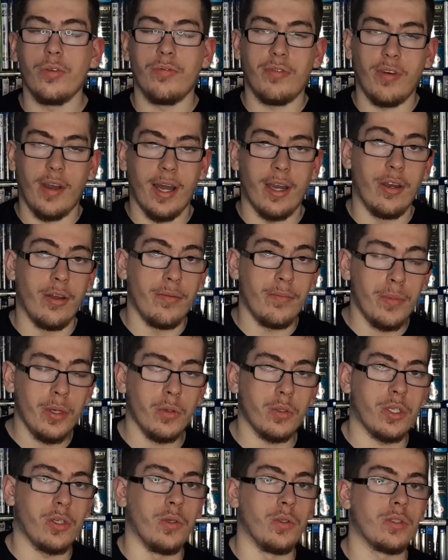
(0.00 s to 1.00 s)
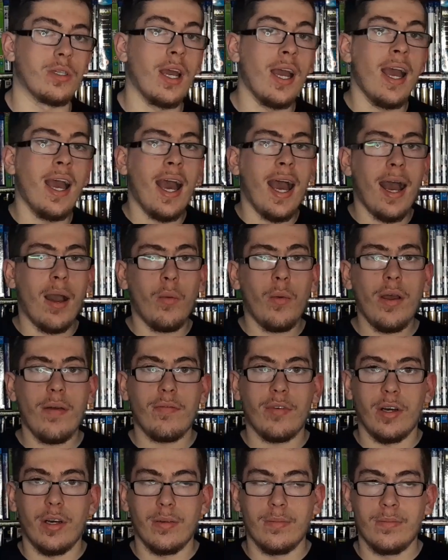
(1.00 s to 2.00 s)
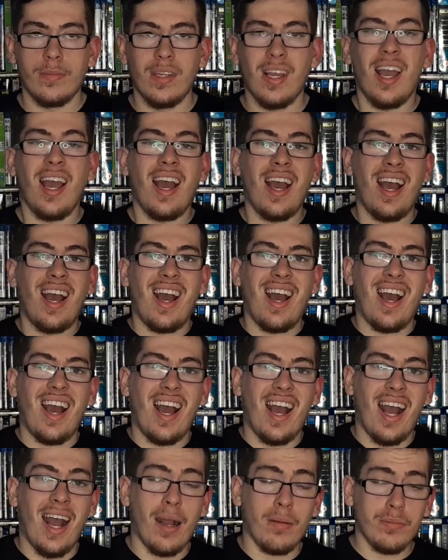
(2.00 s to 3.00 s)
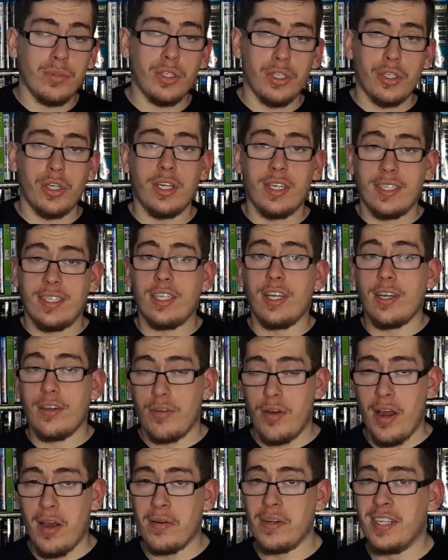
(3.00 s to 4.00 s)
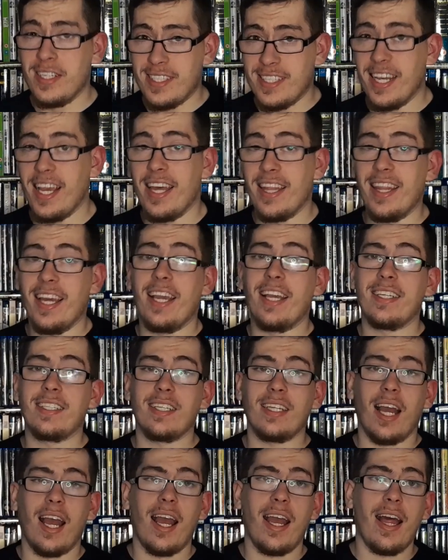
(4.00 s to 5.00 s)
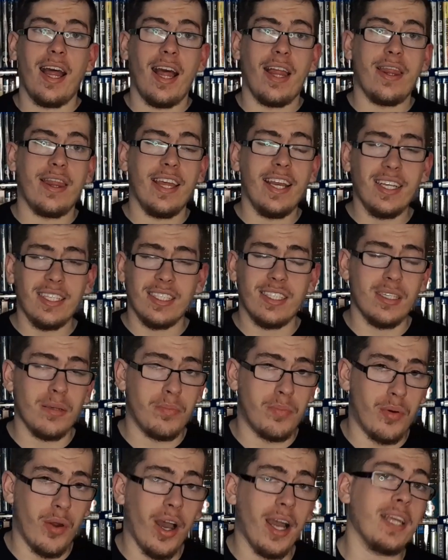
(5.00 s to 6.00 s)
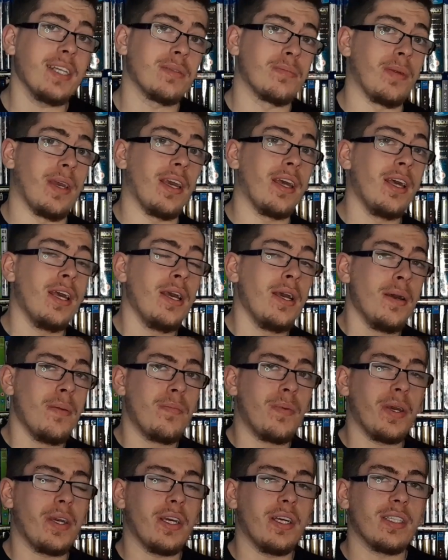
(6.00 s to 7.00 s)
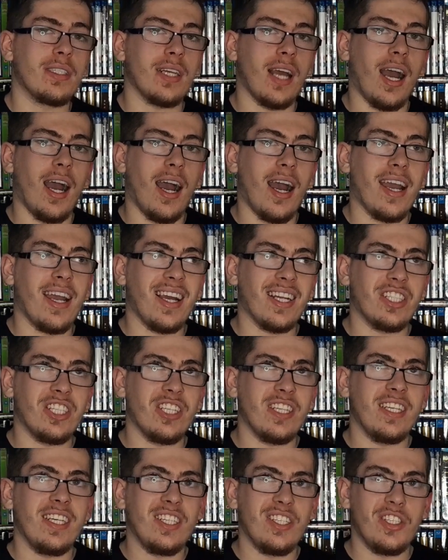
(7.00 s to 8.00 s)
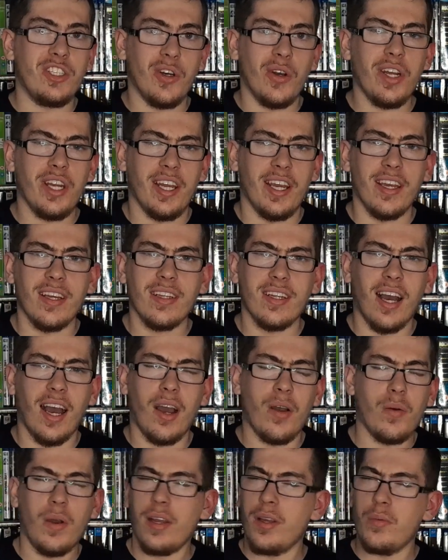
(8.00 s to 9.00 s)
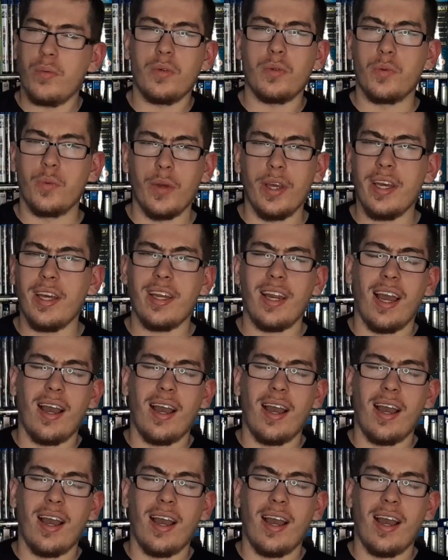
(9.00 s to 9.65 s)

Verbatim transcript: fan of musicals. However, I'm just going to turn around and say this, this surprised me because I actually enjoyed it. It was weird,